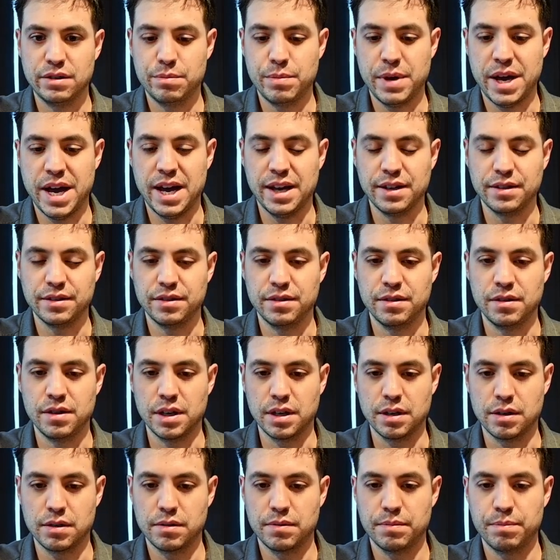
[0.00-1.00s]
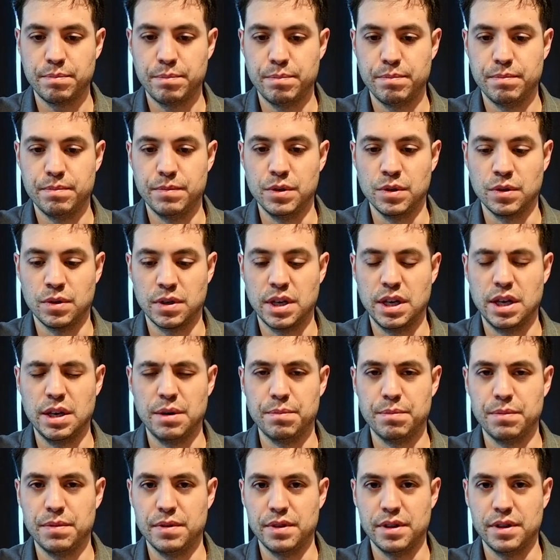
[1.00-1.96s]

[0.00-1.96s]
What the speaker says: They're like, you can keep,